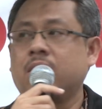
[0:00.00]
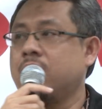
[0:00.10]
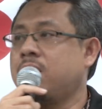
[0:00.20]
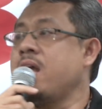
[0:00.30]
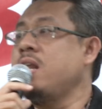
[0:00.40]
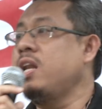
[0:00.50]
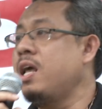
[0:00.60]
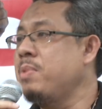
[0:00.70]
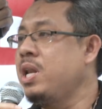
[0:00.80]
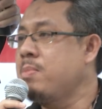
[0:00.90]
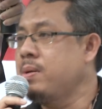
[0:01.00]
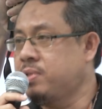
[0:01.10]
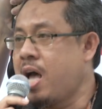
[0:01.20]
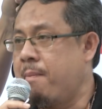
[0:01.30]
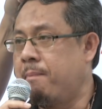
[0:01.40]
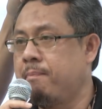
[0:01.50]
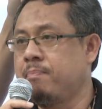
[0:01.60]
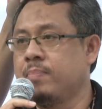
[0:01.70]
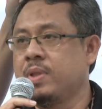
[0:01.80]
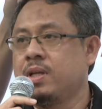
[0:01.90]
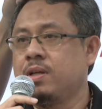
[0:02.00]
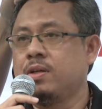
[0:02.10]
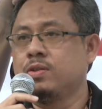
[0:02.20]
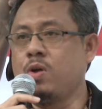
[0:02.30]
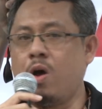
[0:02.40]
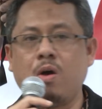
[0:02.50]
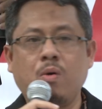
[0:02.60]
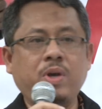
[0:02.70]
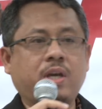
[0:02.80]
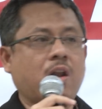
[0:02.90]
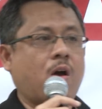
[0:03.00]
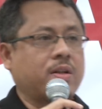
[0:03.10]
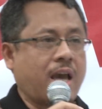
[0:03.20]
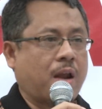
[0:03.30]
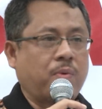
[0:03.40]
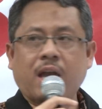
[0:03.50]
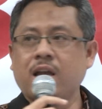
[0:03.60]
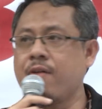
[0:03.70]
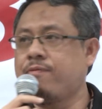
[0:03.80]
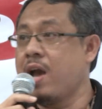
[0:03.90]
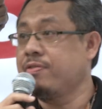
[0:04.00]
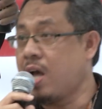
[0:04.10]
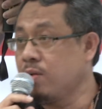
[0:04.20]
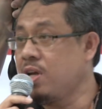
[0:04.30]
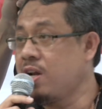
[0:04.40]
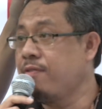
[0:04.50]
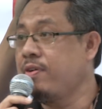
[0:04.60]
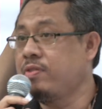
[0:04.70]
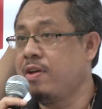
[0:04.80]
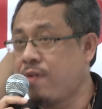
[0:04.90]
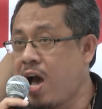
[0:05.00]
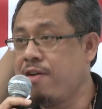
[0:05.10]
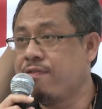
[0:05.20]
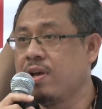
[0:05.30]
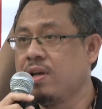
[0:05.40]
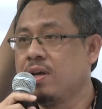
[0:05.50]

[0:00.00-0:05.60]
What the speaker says: they need the minimum sum. So we cannot get, we can get 5,055